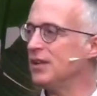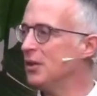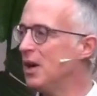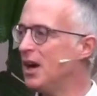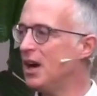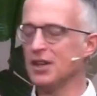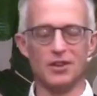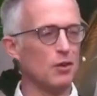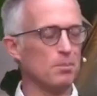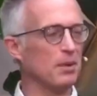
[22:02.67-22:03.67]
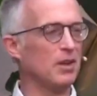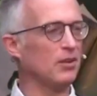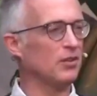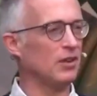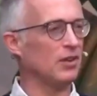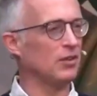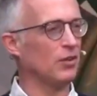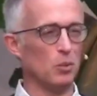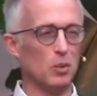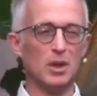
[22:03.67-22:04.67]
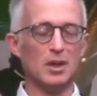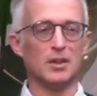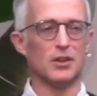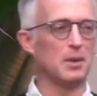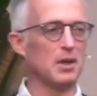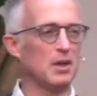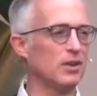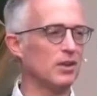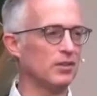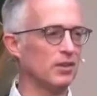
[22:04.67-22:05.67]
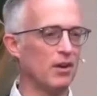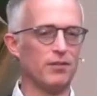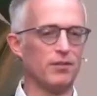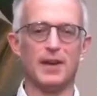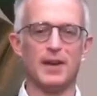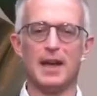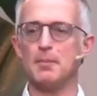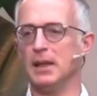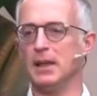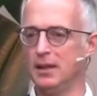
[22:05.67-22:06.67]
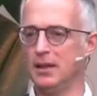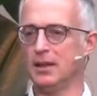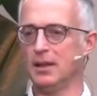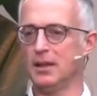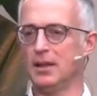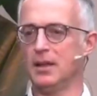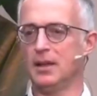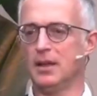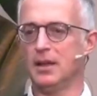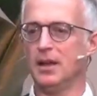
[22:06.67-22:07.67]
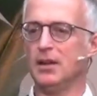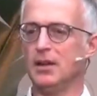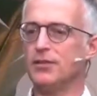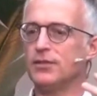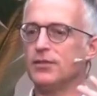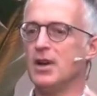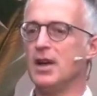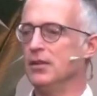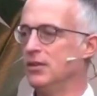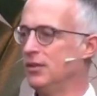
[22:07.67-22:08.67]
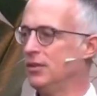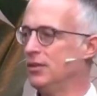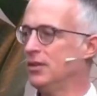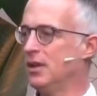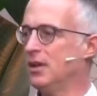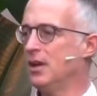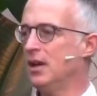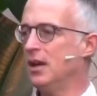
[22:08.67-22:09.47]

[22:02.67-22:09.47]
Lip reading: because it's the world, it's because it's our family and our friends and our work colleagues.